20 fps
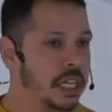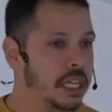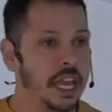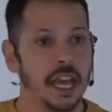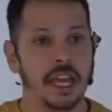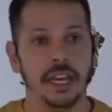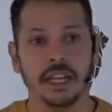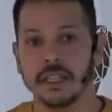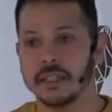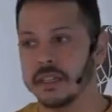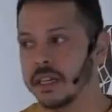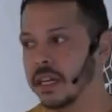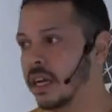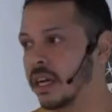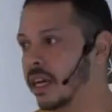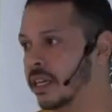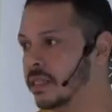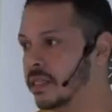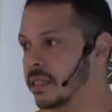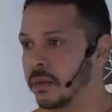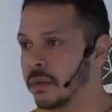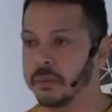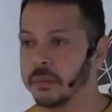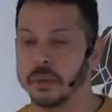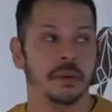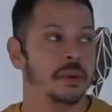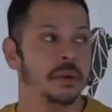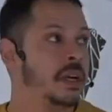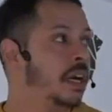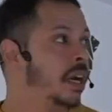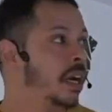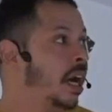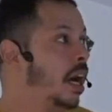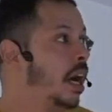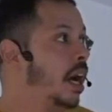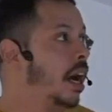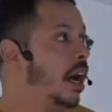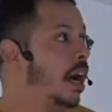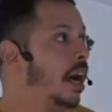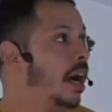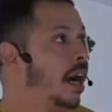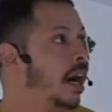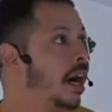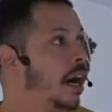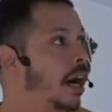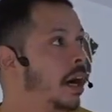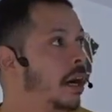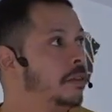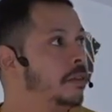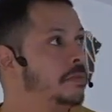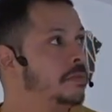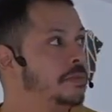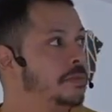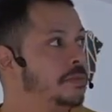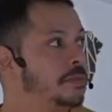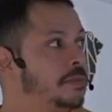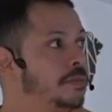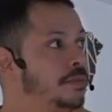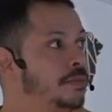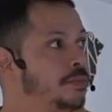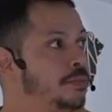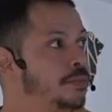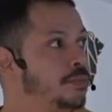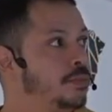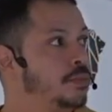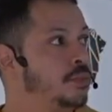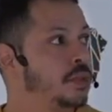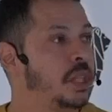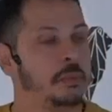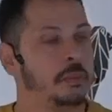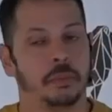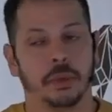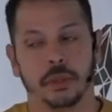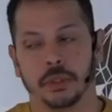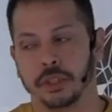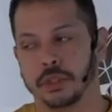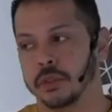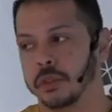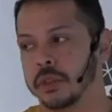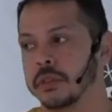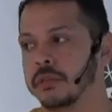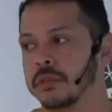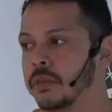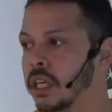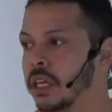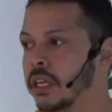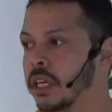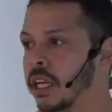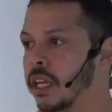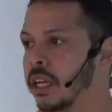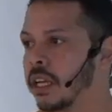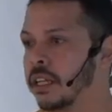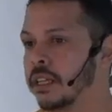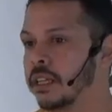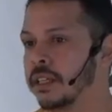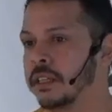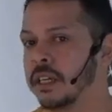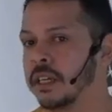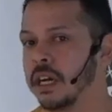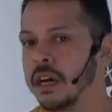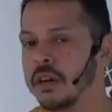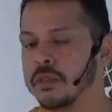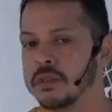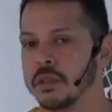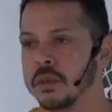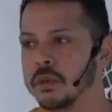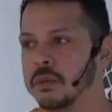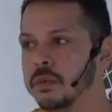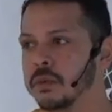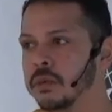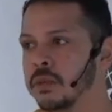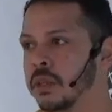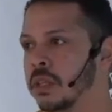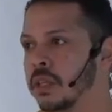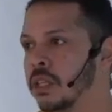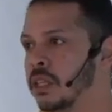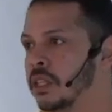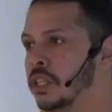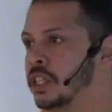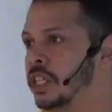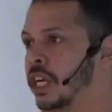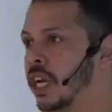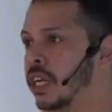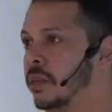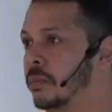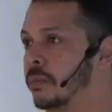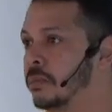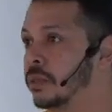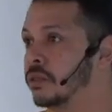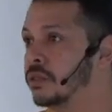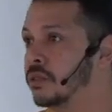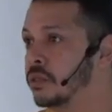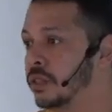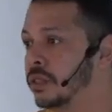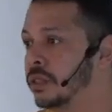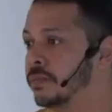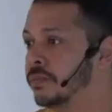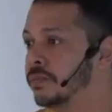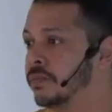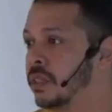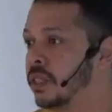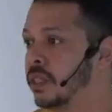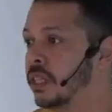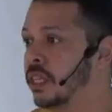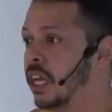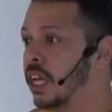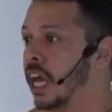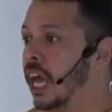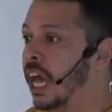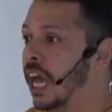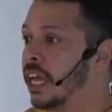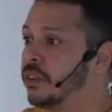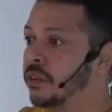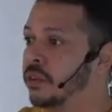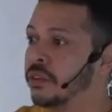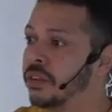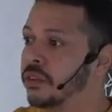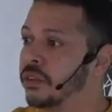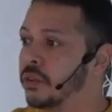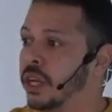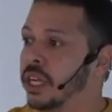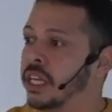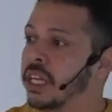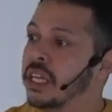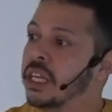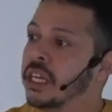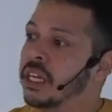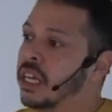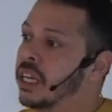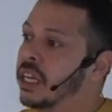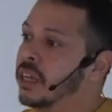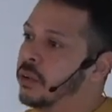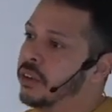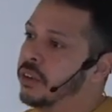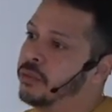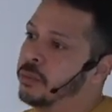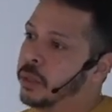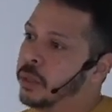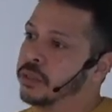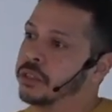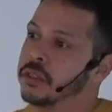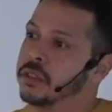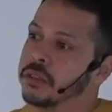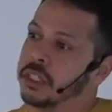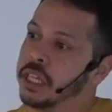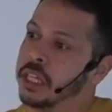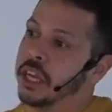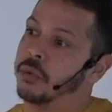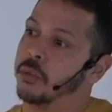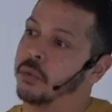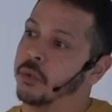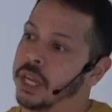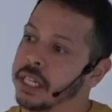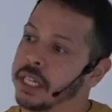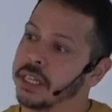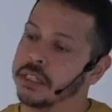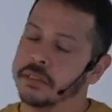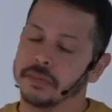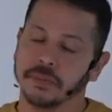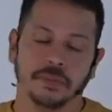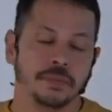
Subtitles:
It is an example. The posture, you can also check the posture and do the training like with posture and read that.